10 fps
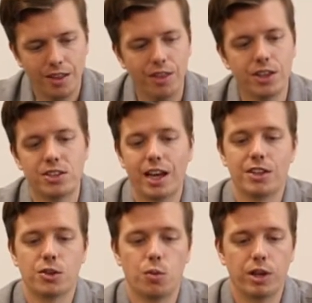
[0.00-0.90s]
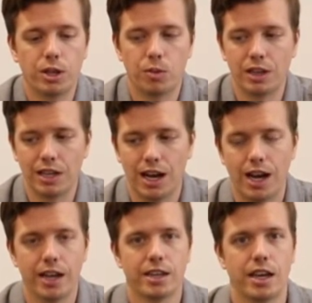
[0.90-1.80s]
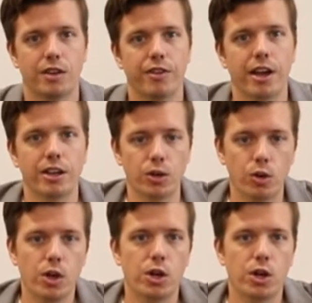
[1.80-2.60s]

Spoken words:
This has a really, really high K value.